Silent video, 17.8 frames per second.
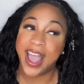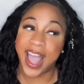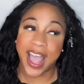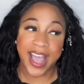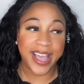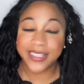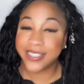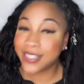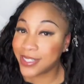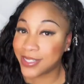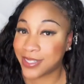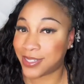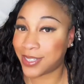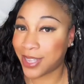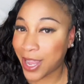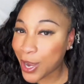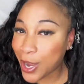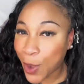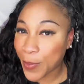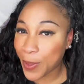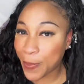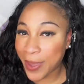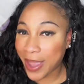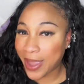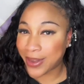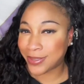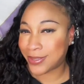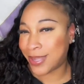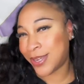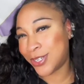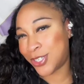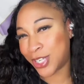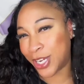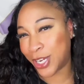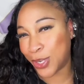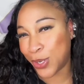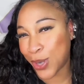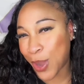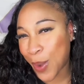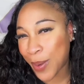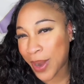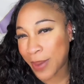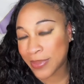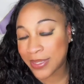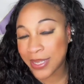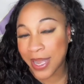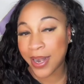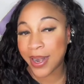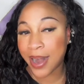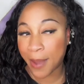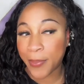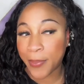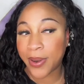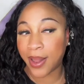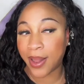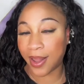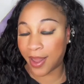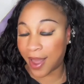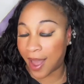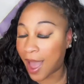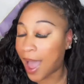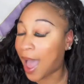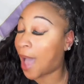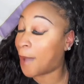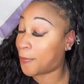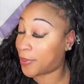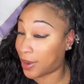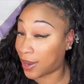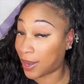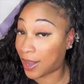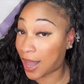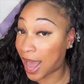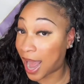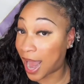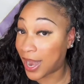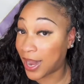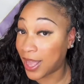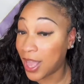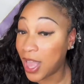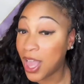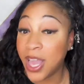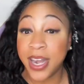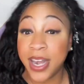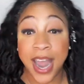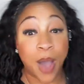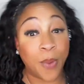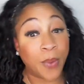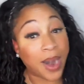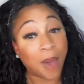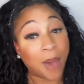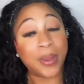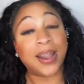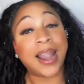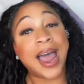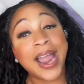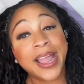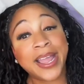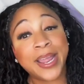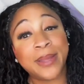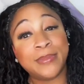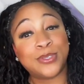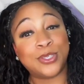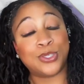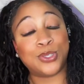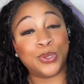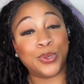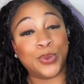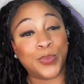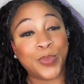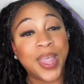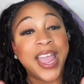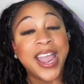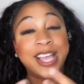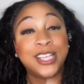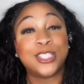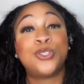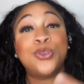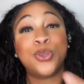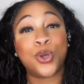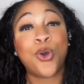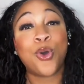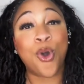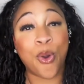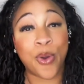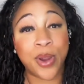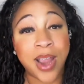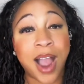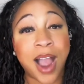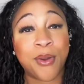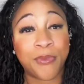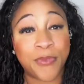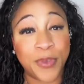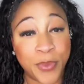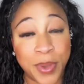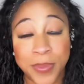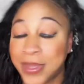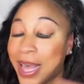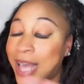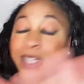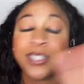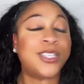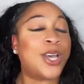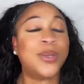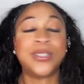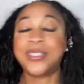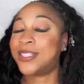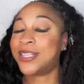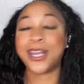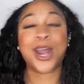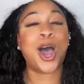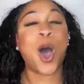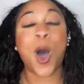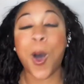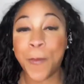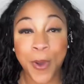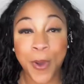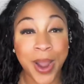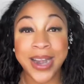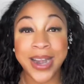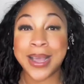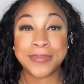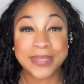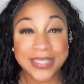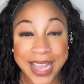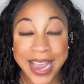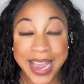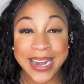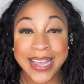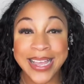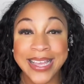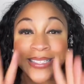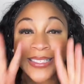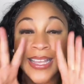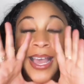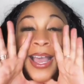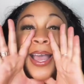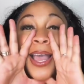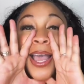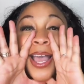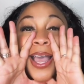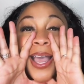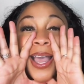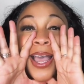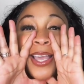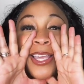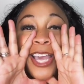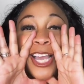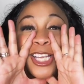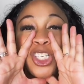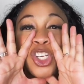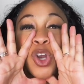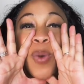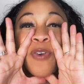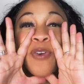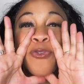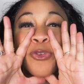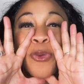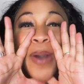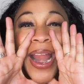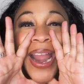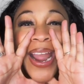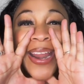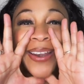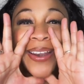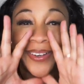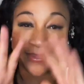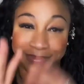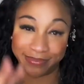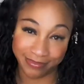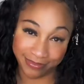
And he don't be paying attention. You know what I'm saying? And I put a lot. Now, what I would like him to do is do the choreography with that. So, see, the whole point I'm saying is get you a friend.